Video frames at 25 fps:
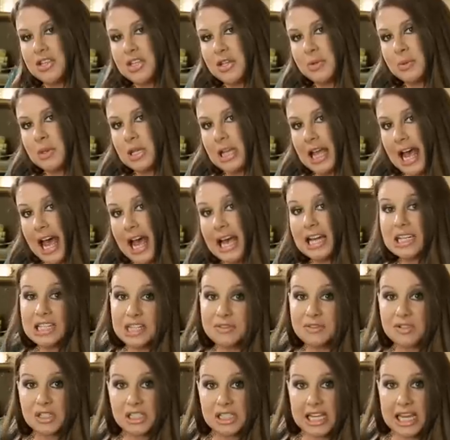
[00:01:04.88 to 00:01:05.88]
you will get a
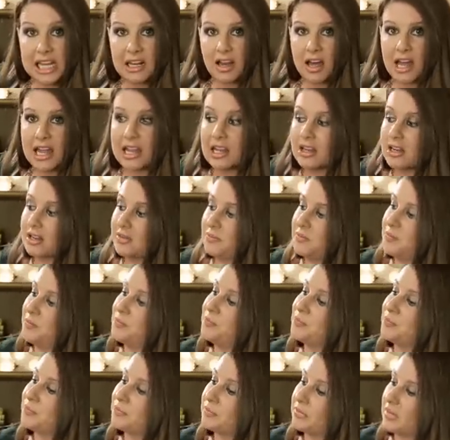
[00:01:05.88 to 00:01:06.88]
different tea light.
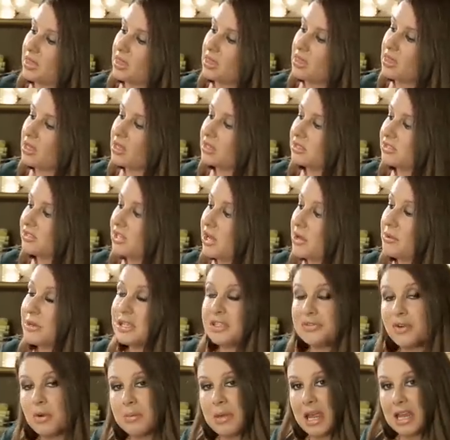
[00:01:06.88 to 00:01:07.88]
So
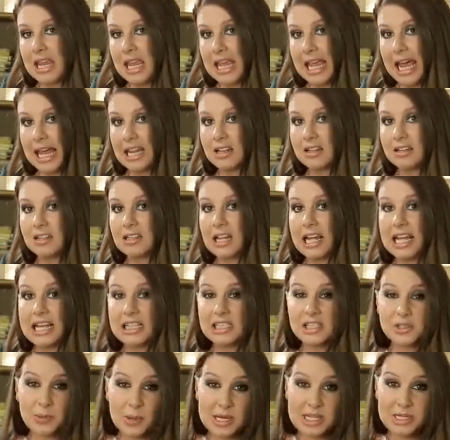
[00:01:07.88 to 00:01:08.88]
it's from Yankee Candle,
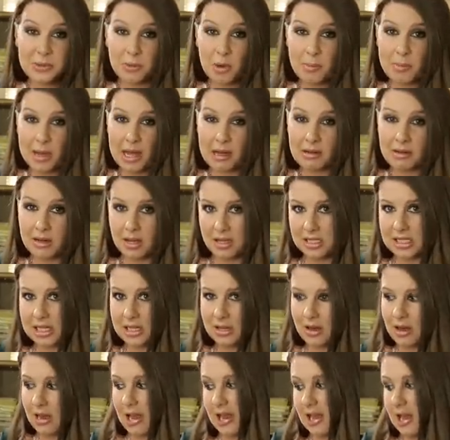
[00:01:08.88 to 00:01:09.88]
it's
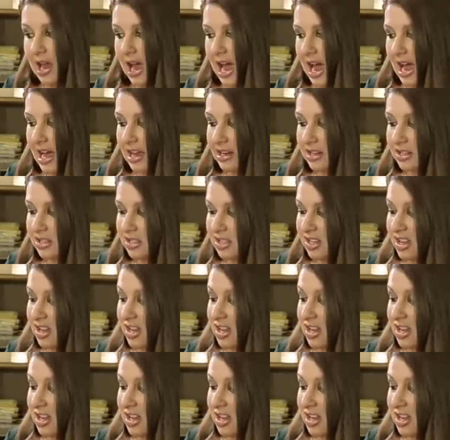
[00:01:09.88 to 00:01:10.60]
£21.99 and